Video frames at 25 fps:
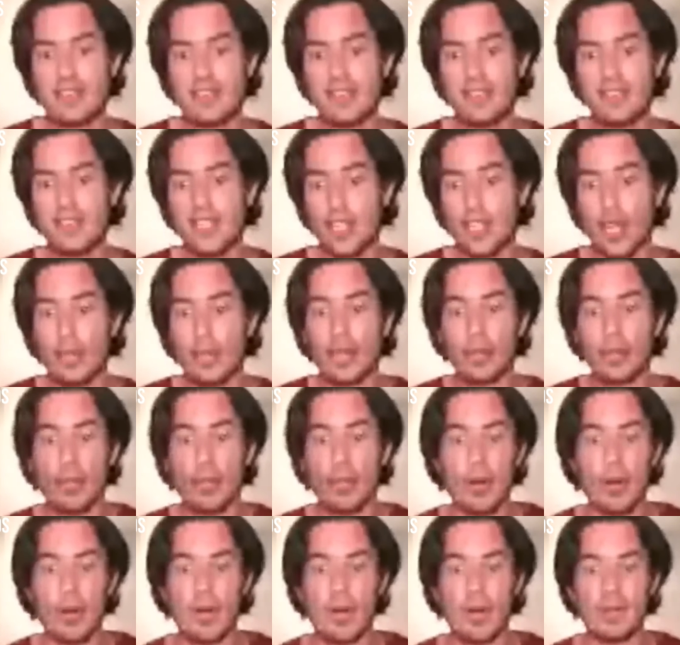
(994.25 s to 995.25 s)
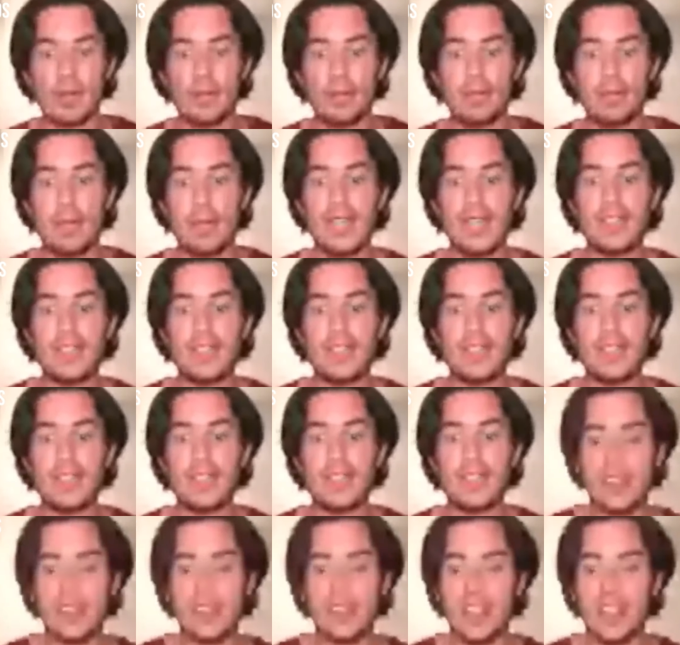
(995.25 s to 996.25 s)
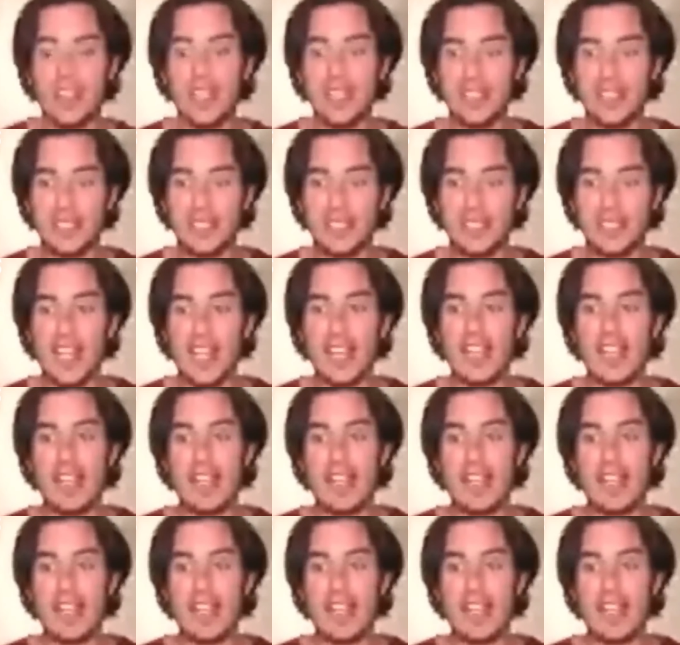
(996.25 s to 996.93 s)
the global warming basically is